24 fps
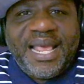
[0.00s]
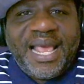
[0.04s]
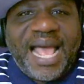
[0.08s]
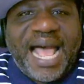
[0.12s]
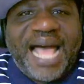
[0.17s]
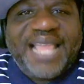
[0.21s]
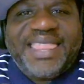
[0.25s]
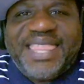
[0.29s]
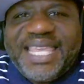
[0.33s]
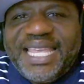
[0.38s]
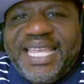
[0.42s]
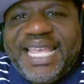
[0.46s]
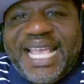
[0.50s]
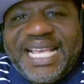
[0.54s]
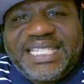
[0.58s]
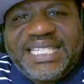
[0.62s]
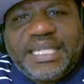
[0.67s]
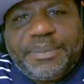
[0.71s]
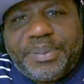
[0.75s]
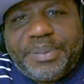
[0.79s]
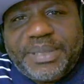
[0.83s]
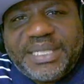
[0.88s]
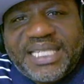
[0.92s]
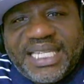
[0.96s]
I think he has
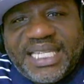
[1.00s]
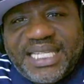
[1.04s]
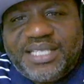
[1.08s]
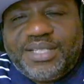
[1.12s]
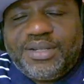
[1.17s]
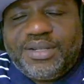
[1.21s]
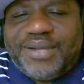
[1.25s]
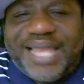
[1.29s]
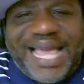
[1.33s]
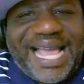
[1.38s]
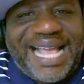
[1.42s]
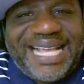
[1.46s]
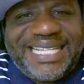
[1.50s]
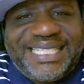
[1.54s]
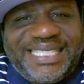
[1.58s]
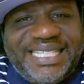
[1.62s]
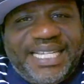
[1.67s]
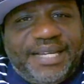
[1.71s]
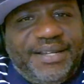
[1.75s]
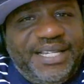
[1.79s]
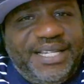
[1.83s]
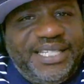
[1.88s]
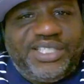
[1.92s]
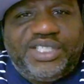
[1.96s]
the potential. Last
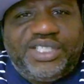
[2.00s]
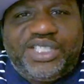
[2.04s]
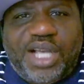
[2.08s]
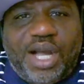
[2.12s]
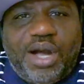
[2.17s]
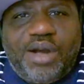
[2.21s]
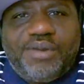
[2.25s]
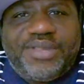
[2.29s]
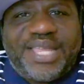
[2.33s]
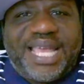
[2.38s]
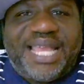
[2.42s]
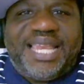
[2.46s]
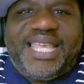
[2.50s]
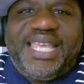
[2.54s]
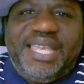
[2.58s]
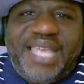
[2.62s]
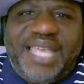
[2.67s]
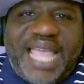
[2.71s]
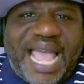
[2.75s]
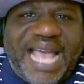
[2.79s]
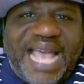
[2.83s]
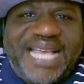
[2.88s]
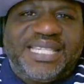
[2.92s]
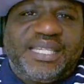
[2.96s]
year, he showed that
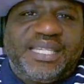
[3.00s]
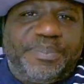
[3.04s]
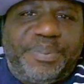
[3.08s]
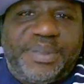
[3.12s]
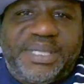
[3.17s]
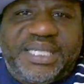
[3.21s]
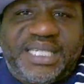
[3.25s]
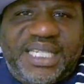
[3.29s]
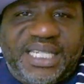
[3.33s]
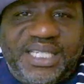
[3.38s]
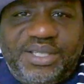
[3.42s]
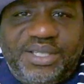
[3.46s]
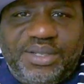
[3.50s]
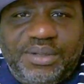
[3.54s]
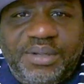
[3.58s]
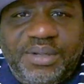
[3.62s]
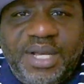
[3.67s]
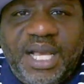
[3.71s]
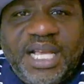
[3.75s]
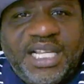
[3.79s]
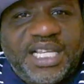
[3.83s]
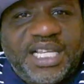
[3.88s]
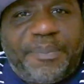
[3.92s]
he has the potential